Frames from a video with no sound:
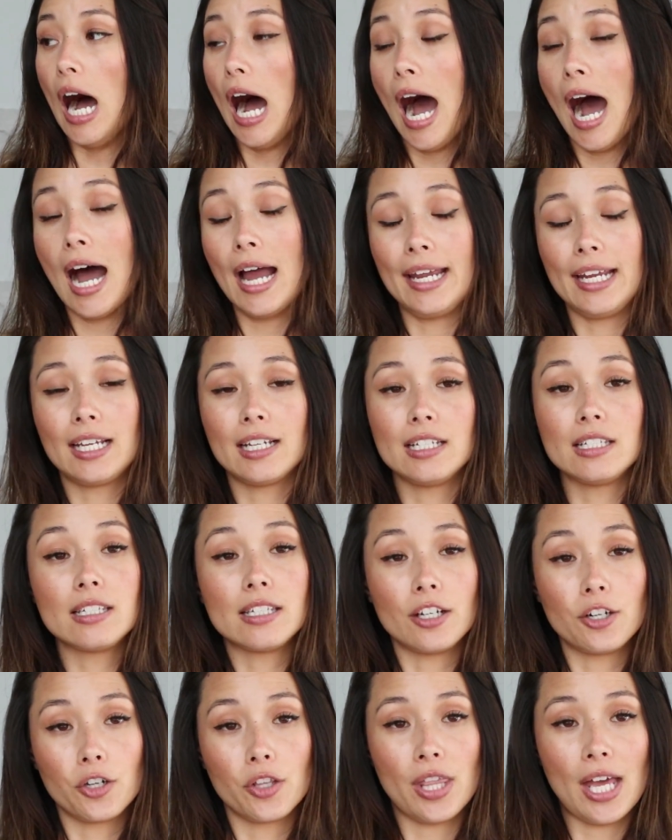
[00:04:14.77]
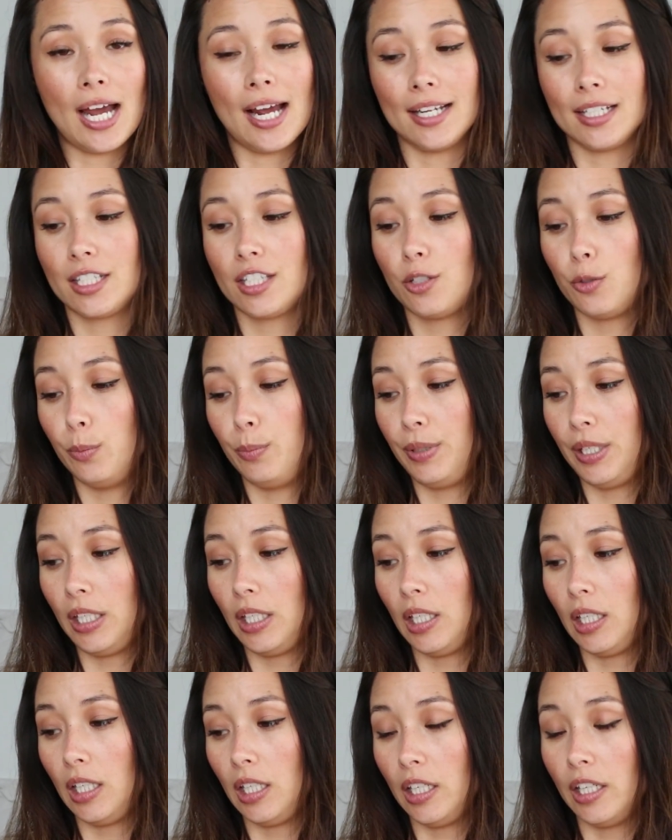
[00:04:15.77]
I consider that to
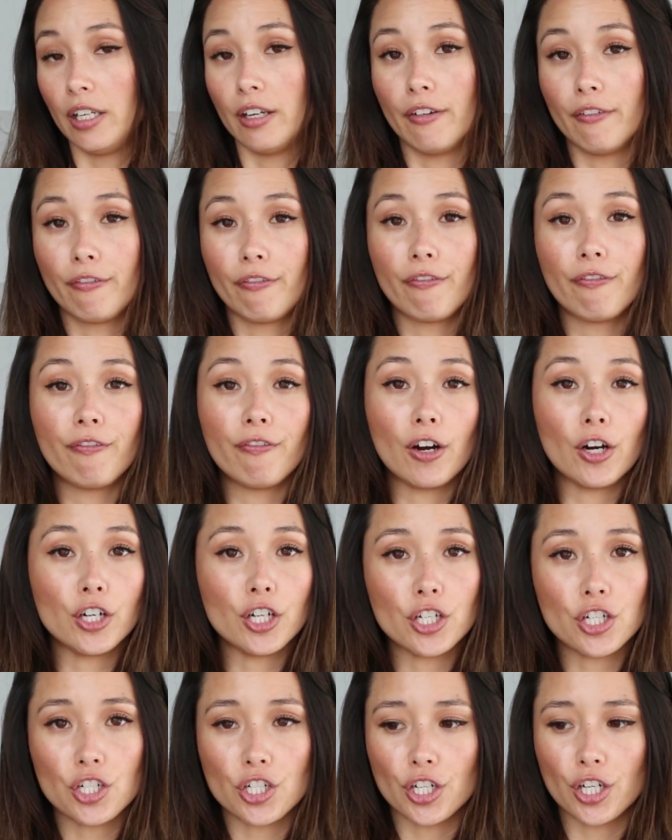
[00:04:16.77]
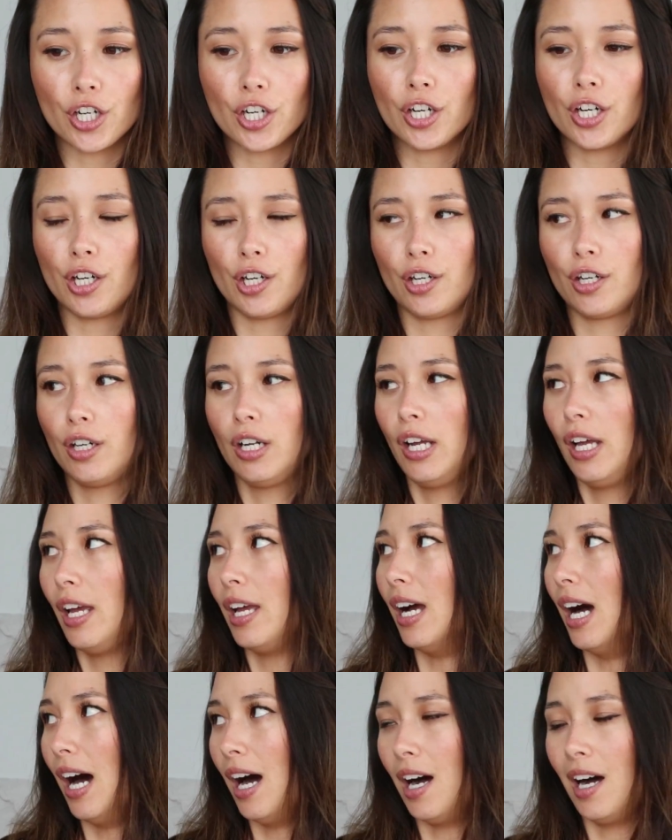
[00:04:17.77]
be furniture,
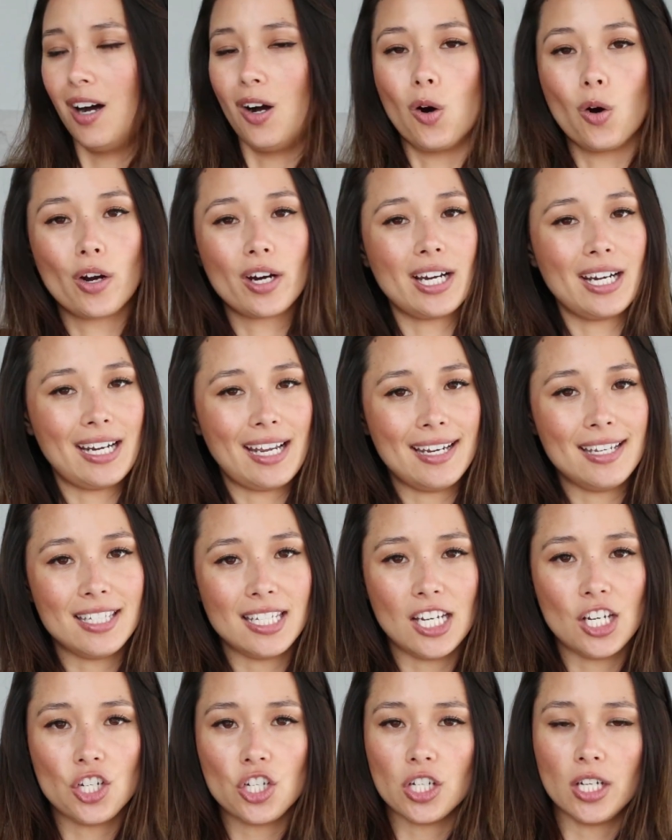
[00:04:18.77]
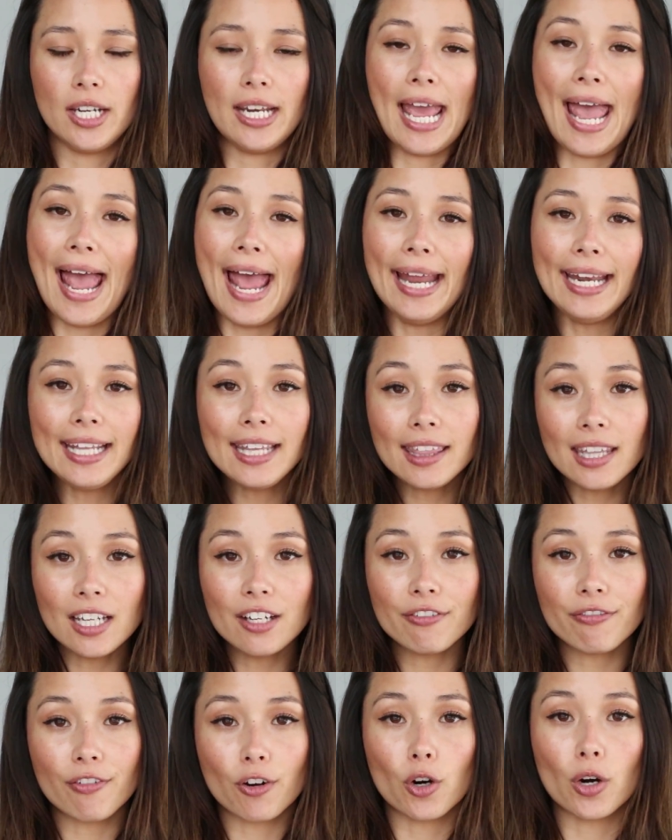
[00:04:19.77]
organization,
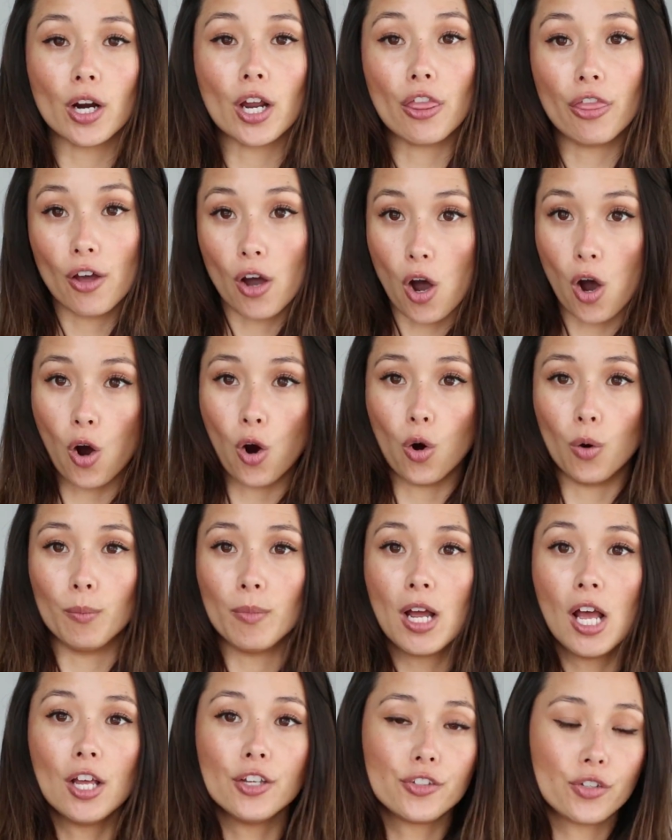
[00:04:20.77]
anything for the home.